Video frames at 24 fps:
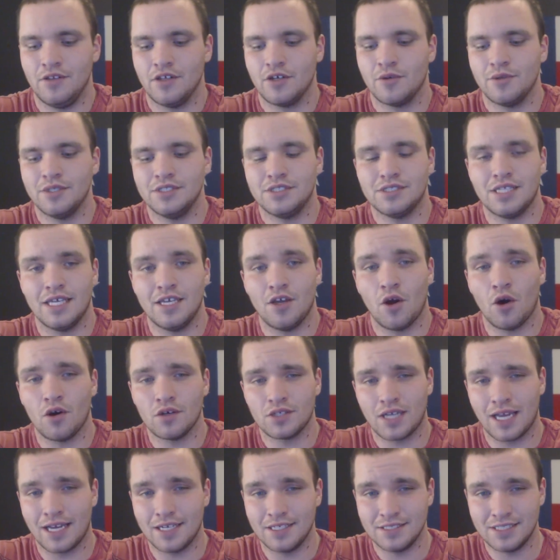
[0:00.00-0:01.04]
e-liquids, they
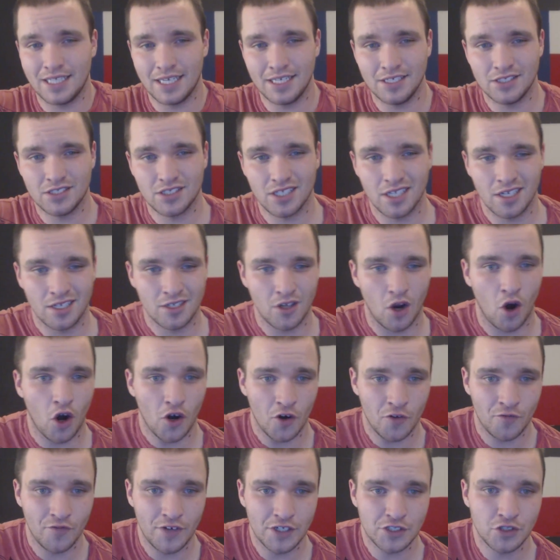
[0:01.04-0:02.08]
all kind of taste
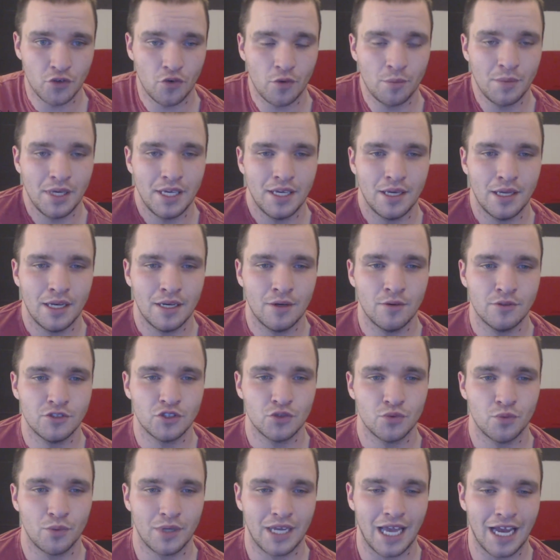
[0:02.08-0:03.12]
artificial to me, and
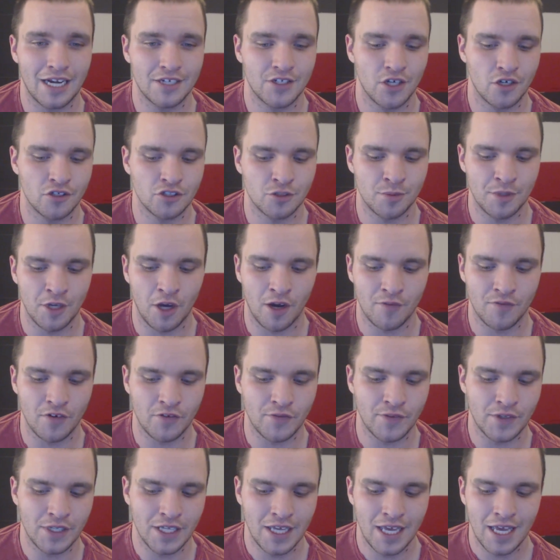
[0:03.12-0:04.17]
which kind of turns me off
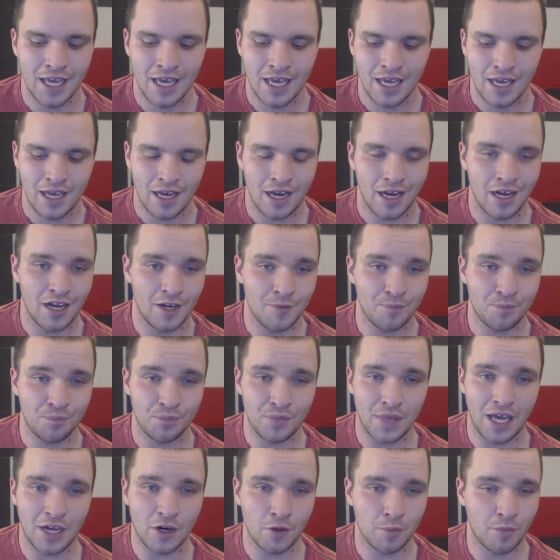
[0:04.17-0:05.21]
of it.
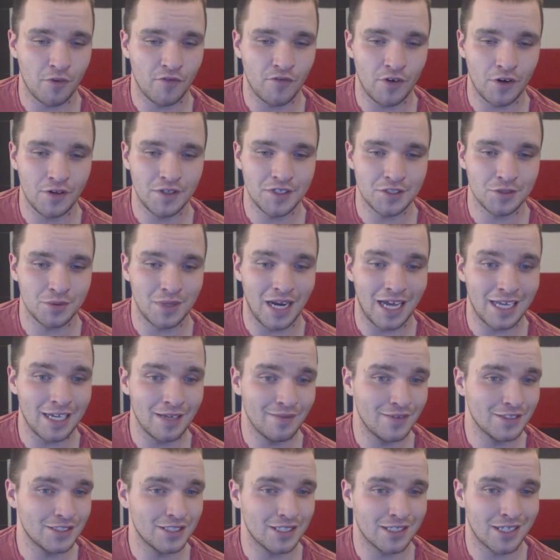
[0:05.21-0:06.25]
I don't prefer this one. I
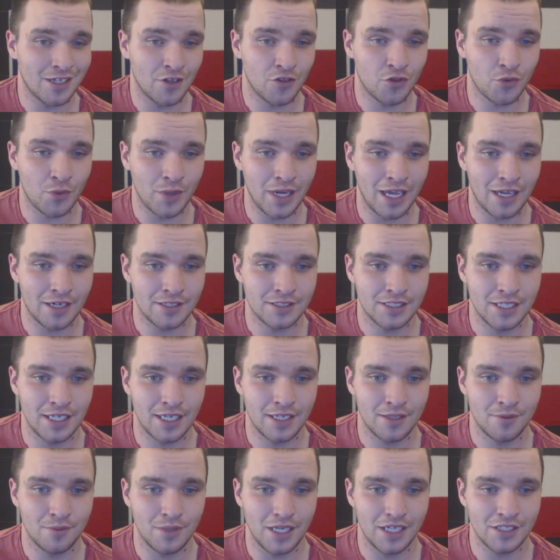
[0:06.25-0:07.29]
give this like a 3 out of
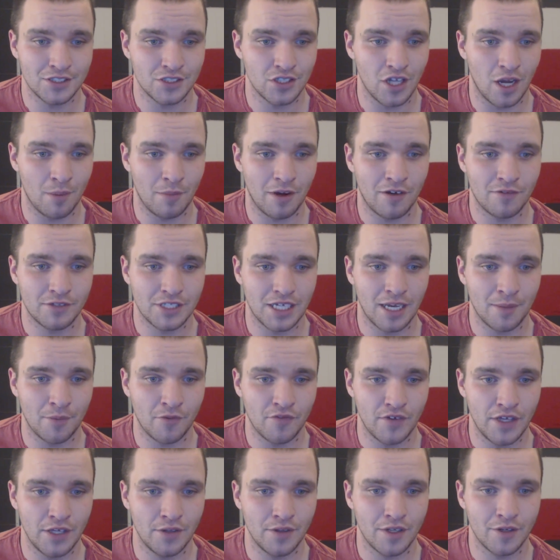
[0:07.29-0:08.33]
10. It's not my type
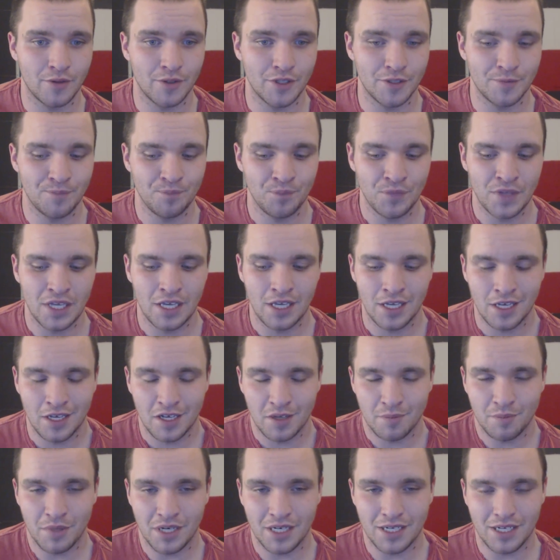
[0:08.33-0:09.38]
of e-liquid.
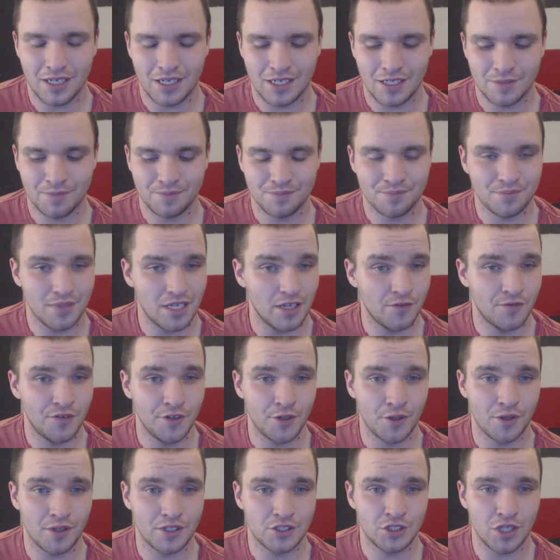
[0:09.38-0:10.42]
But if
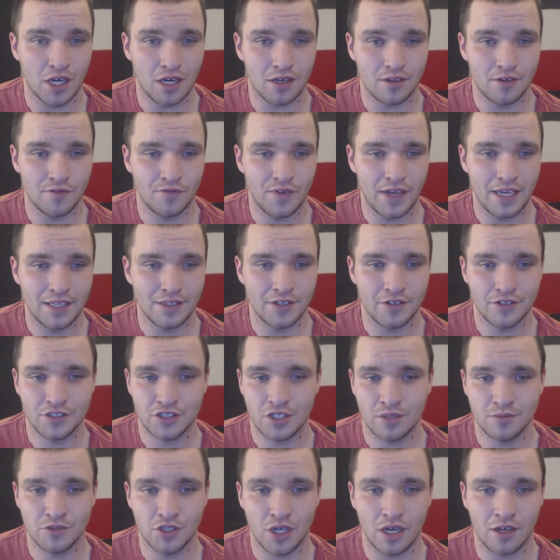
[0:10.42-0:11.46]
you're a chocolate fan,
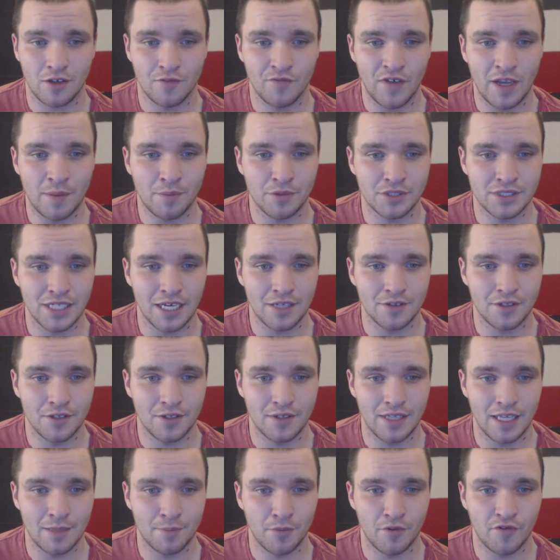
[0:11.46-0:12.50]
there's some chocolate vapors out
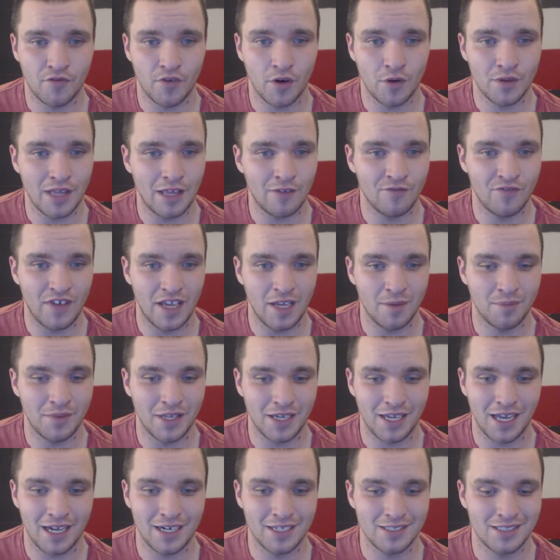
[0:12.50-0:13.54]
there that prefer that vape
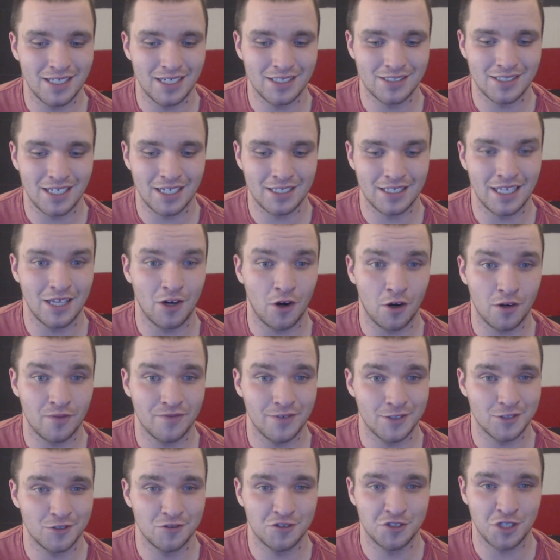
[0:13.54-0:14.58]
that kind of tastes like that
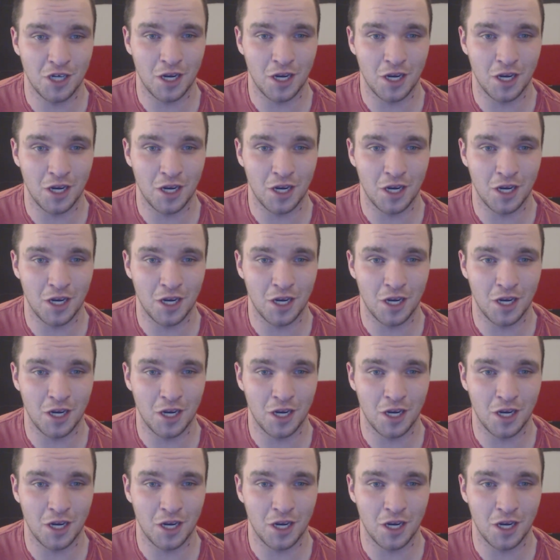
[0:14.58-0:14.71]
artificial